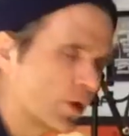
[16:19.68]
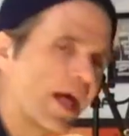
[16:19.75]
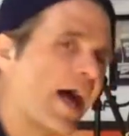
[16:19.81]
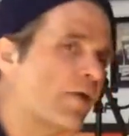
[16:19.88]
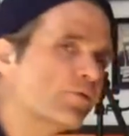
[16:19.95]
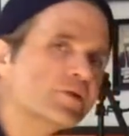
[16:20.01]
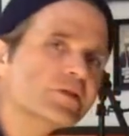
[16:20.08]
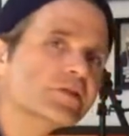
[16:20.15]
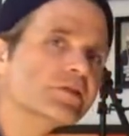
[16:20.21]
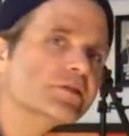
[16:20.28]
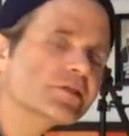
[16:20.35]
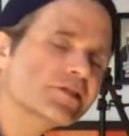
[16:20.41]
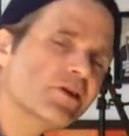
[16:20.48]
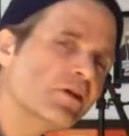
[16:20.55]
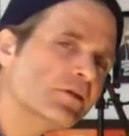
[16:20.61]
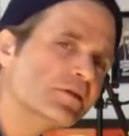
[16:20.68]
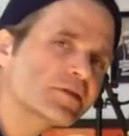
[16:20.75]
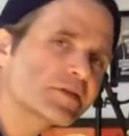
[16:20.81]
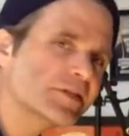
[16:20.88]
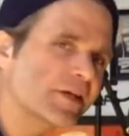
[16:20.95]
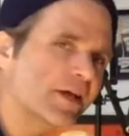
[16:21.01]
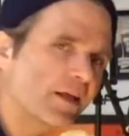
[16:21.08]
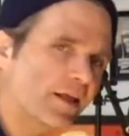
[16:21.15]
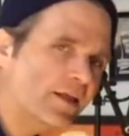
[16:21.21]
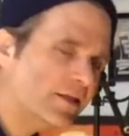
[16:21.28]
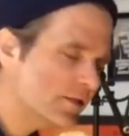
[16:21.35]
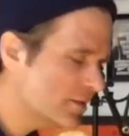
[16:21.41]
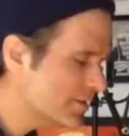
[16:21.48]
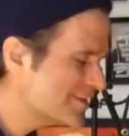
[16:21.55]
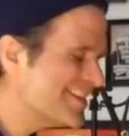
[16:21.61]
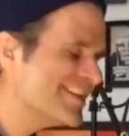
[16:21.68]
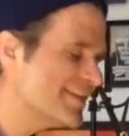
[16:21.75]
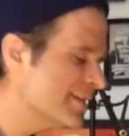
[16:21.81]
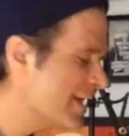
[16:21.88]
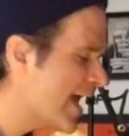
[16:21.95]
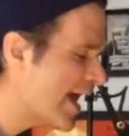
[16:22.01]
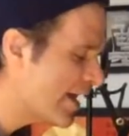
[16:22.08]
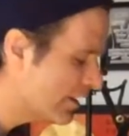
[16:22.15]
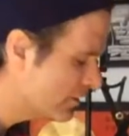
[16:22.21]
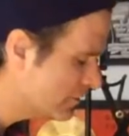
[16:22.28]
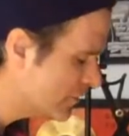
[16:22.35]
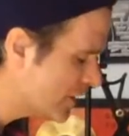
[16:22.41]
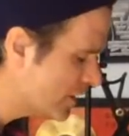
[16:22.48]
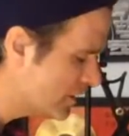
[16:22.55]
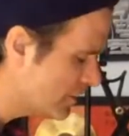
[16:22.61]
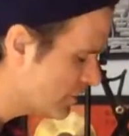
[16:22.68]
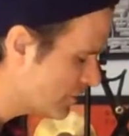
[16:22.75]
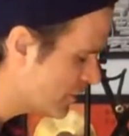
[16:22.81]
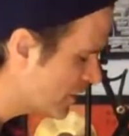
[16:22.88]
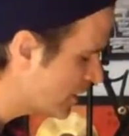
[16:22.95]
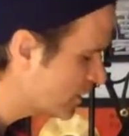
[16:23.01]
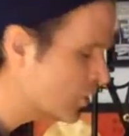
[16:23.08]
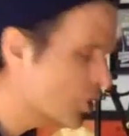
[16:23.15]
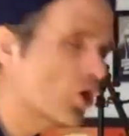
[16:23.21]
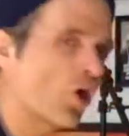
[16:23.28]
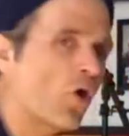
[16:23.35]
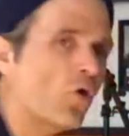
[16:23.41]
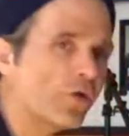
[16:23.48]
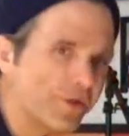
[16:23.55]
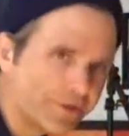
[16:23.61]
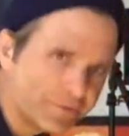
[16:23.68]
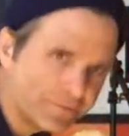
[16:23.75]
I was in Tulsa and didn't have anything going.